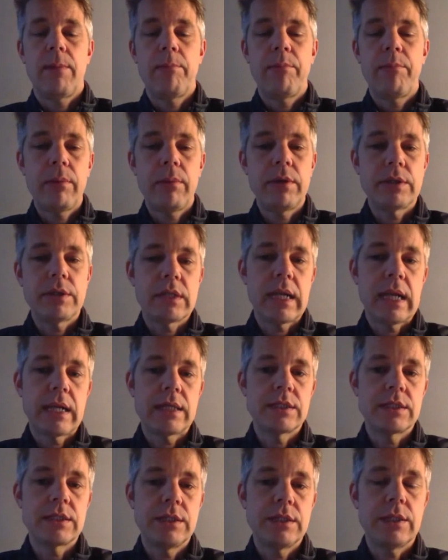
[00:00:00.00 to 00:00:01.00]
published
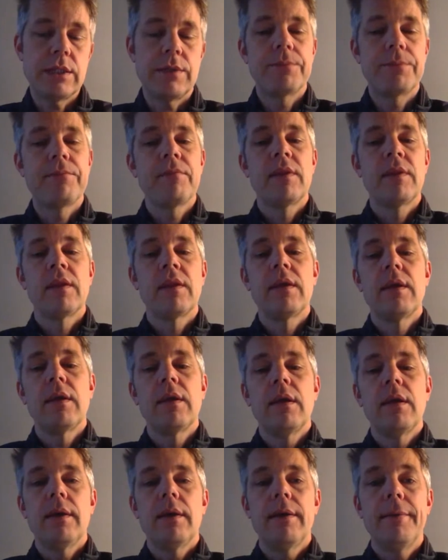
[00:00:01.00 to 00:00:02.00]
last year.
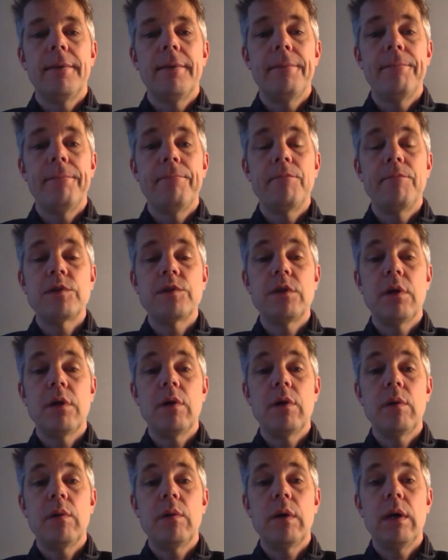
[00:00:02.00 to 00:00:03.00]

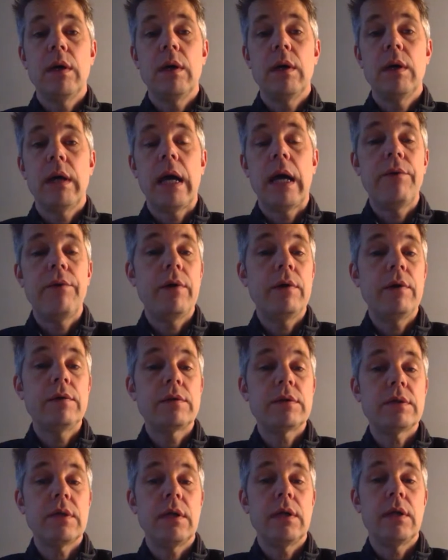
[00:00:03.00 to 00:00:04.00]
So I
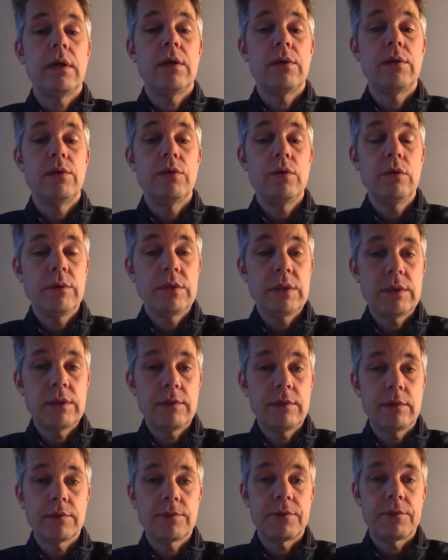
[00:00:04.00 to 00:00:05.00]
wrote new
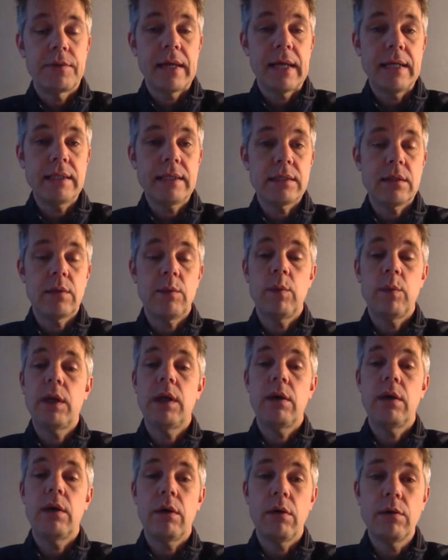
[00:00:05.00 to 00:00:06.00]
materials for that.
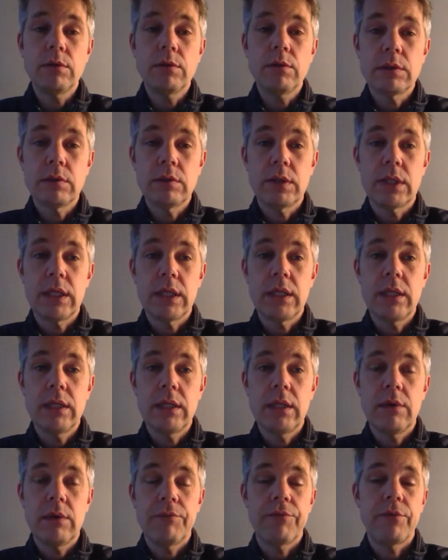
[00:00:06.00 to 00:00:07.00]
What I also did
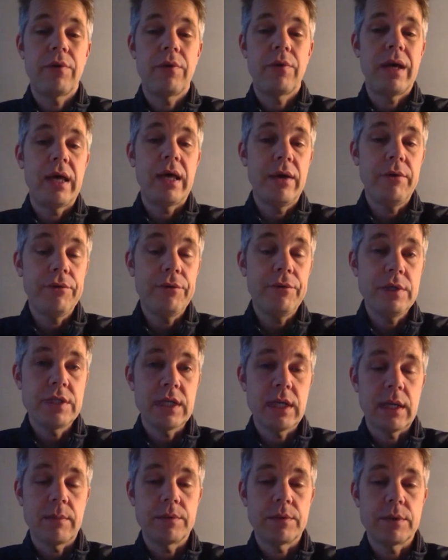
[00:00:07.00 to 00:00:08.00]
for every
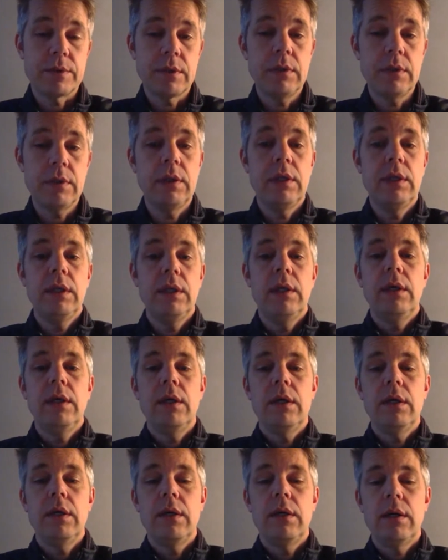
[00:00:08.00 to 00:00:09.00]
chapter,
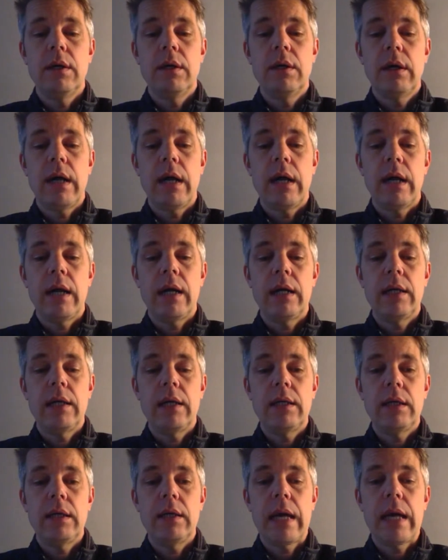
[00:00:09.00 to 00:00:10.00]

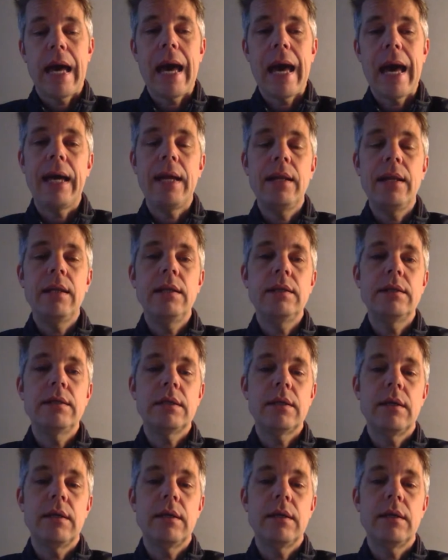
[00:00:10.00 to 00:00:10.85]
I added